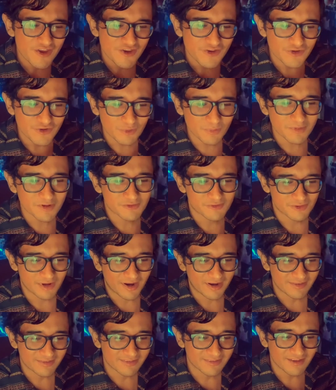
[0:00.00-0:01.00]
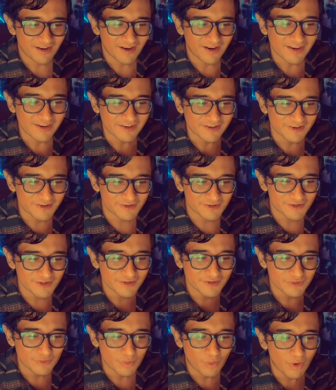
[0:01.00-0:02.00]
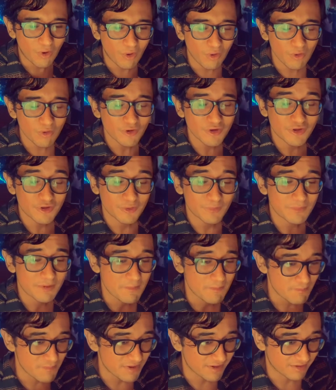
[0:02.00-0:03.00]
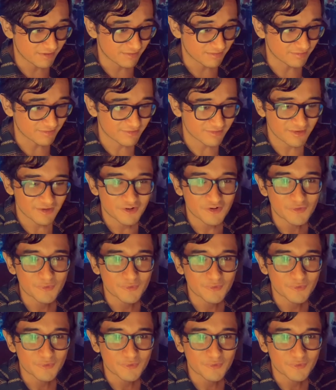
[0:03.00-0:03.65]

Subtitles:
human rights inherent to all human beings,